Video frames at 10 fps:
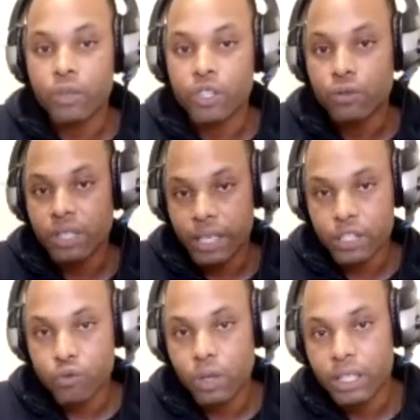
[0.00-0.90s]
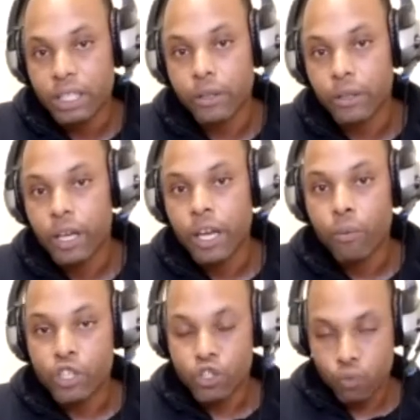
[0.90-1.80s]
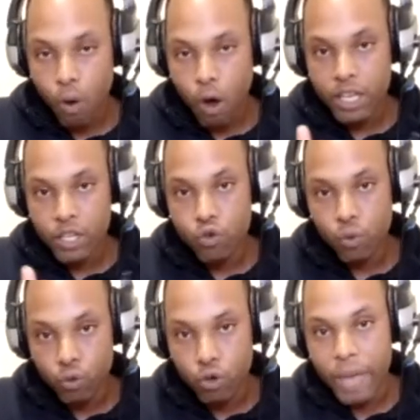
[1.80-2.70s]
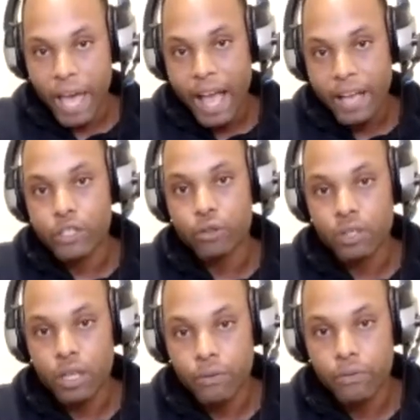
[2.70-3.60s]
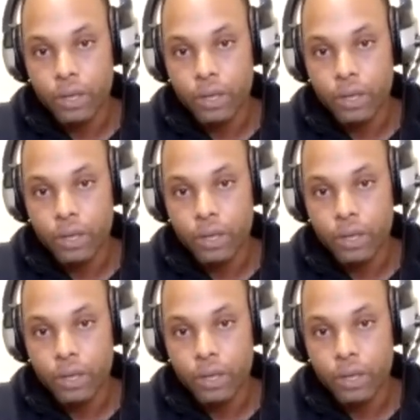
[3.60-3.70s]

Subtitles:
When you say that you're a leader, when you walk into a room, ask yourself,